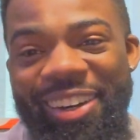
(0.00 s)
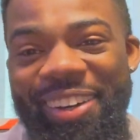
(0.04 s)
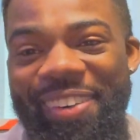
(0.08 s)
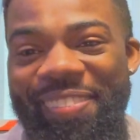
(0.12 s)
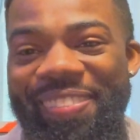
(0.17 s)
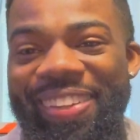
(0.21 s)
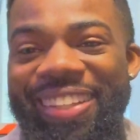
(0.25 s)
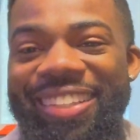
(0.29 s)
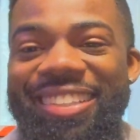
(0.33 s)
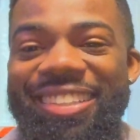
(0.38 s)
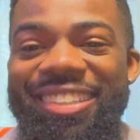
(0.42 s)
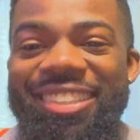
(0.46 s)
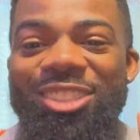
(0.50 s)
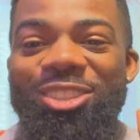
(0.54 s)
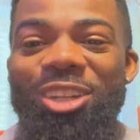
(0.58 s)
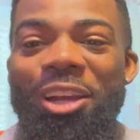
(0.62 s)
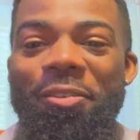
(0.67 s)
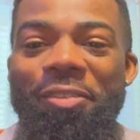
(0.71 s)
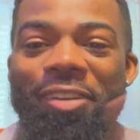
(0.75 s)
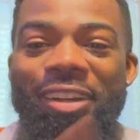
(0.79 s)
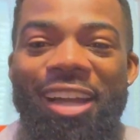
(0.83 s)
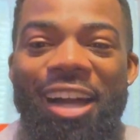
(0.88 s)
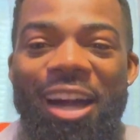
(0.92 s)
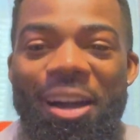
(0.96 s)
Please
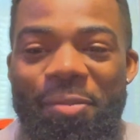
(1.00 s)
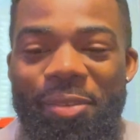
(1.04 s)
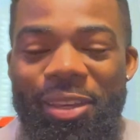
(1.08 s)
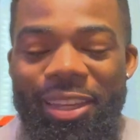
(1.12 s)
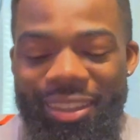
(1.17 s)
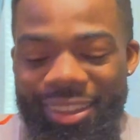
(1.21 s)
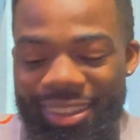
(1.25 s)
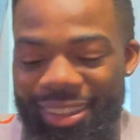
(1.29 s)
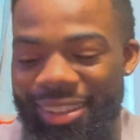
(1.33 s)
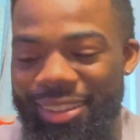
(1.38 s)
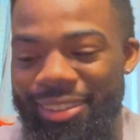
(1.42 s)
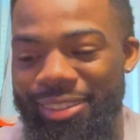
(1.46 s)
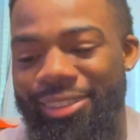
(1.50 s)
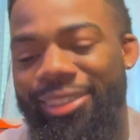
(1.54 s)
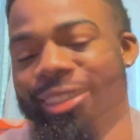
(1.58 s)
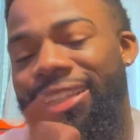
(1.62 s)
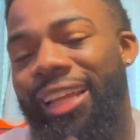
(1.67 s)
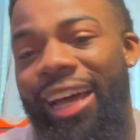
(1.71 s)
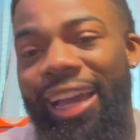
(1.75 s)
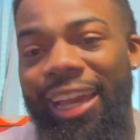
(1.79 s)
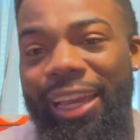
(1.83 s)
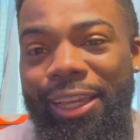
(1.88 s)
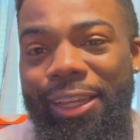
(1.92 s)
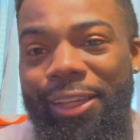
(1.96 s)
drop a comment,
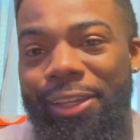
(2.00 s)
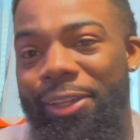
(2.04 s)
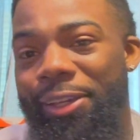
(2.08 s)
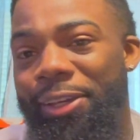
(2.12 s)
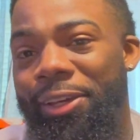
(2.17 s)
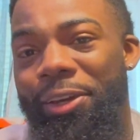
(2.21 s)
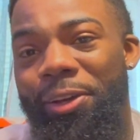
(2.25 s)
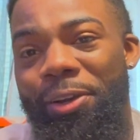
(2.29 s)
like,